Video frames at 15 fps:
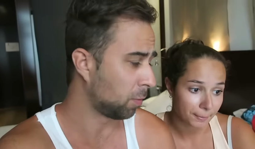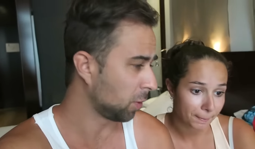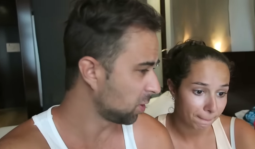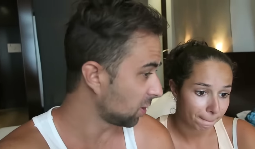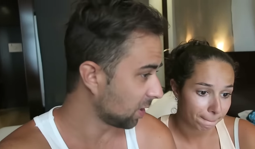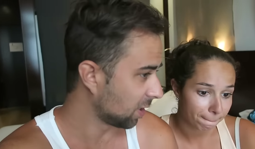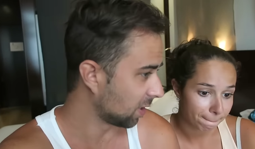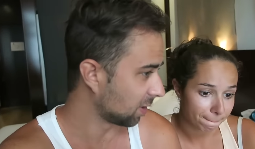
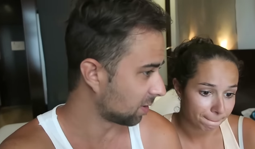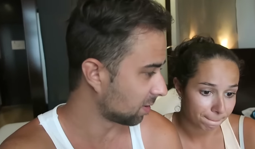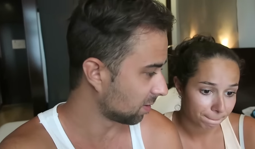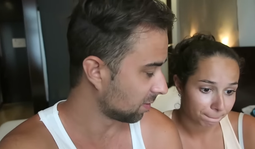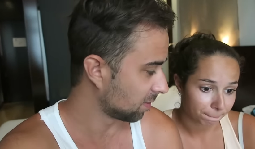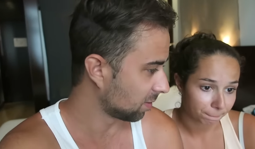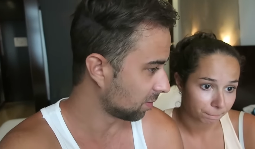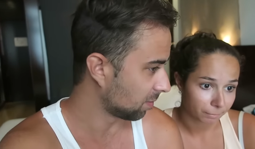Speaker 1: watching it.
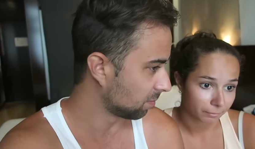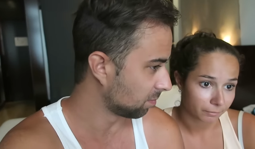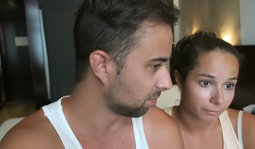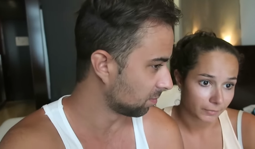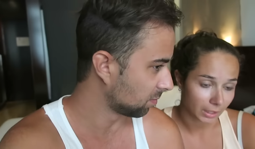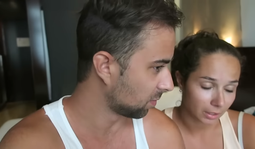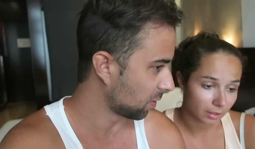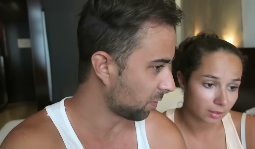
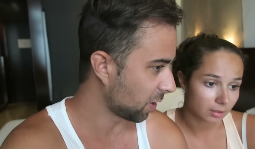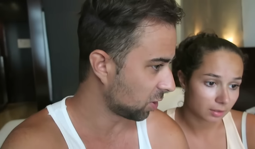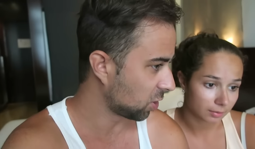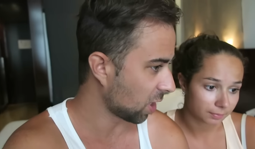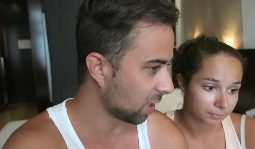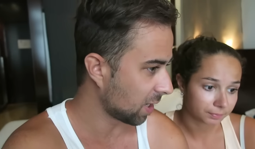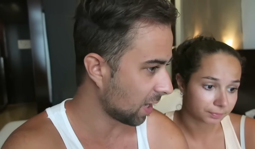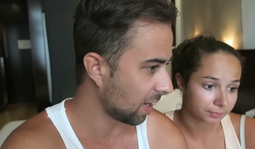Really? We were
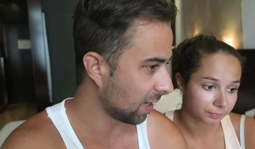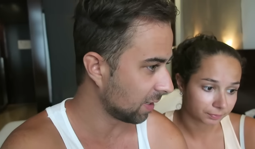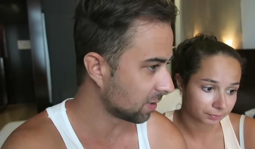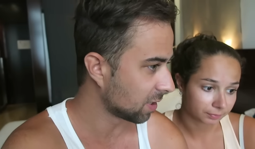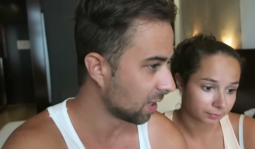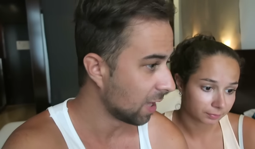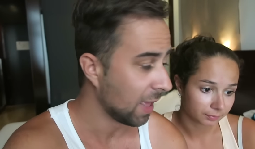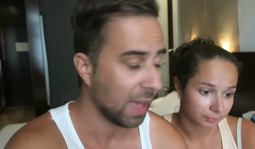checking
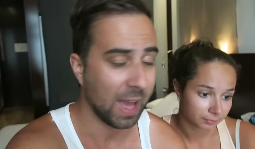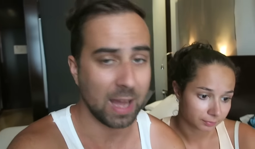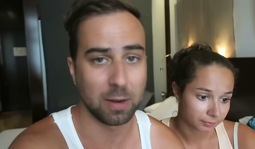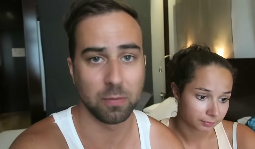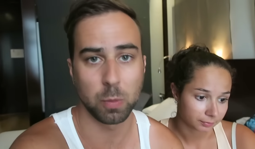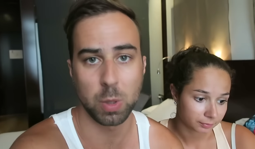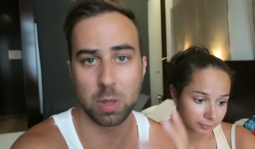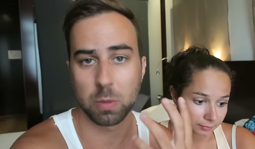it,
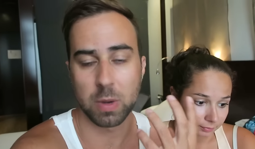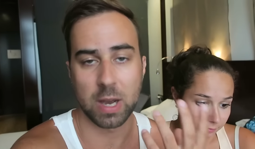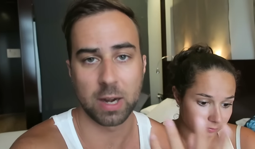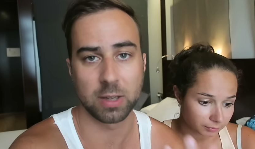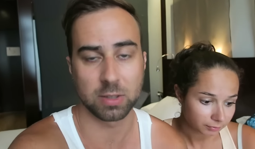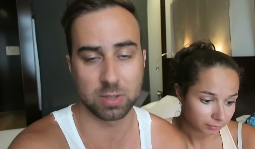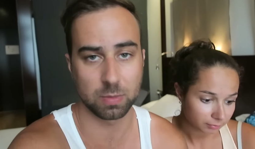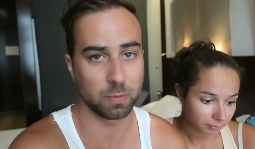and we
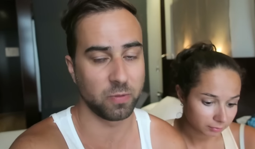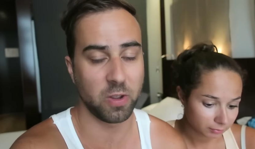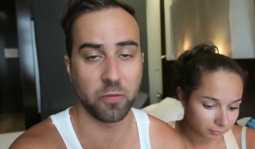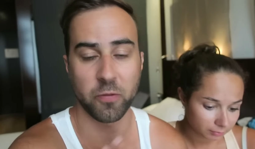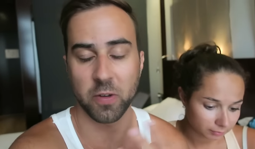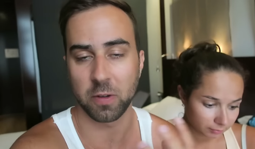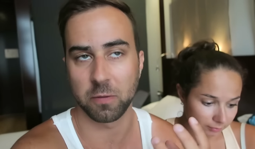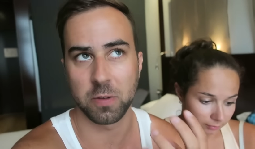were we
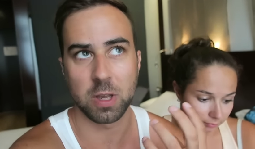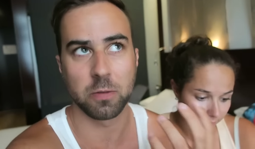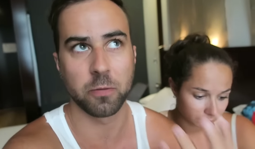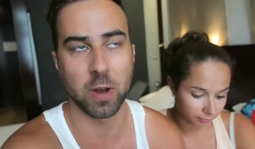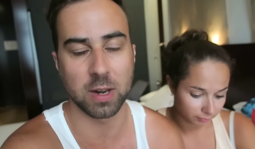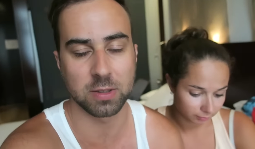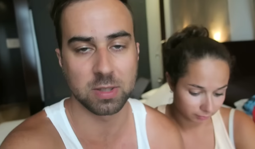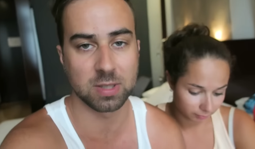we
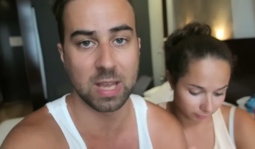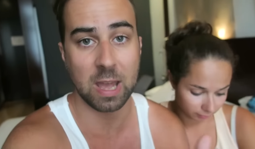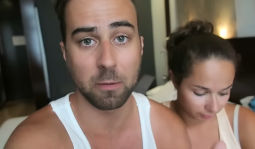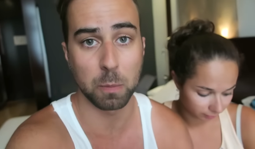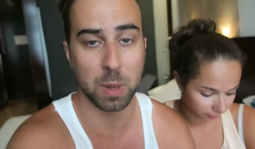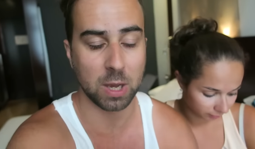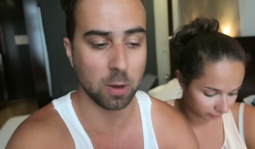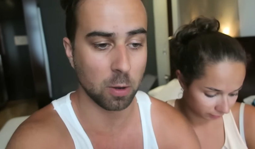felt
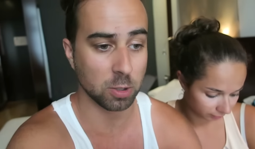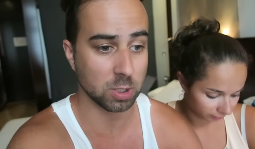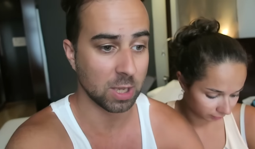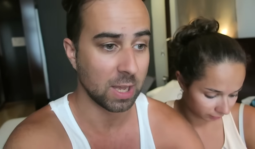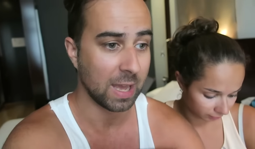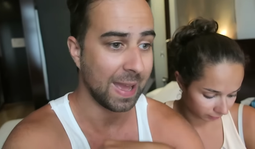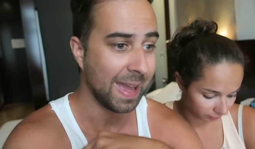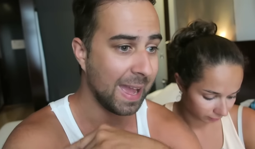safe because
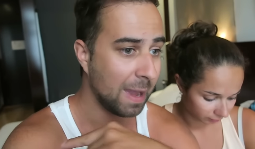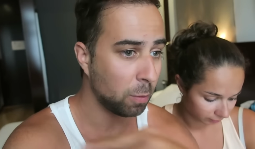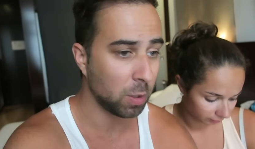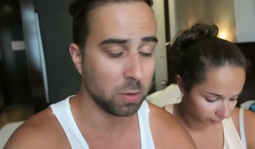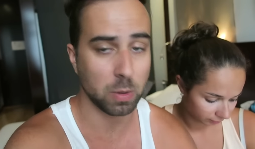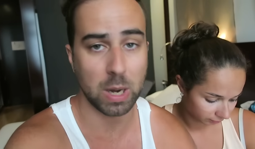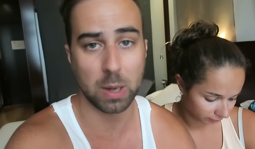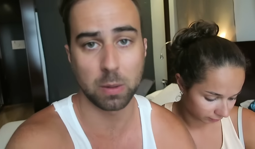
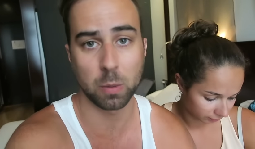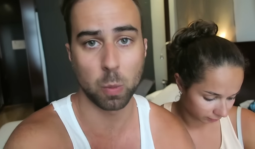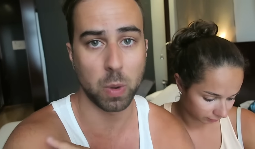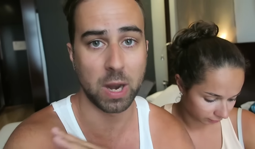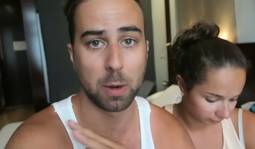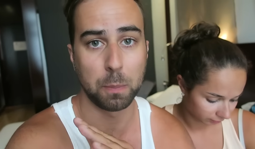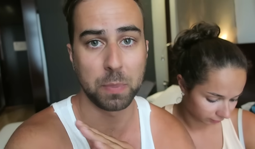everywhere were